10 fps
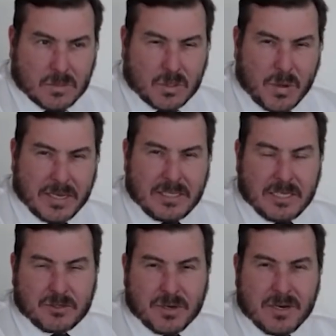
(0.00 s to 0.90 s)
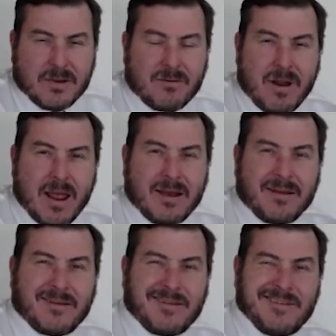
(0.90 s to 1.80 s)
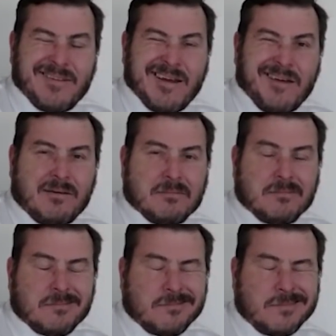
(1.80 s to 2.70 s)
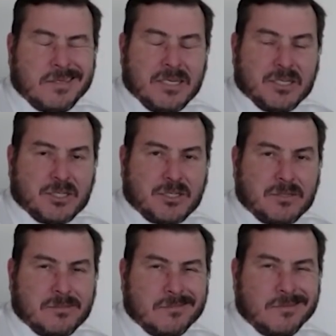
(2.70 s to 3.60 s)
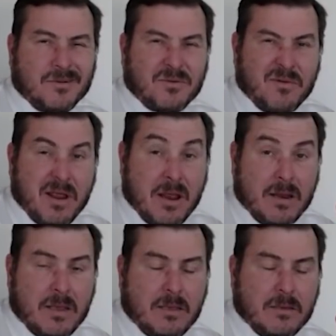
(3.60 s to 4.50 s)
20 trillion rand now-ish, not really.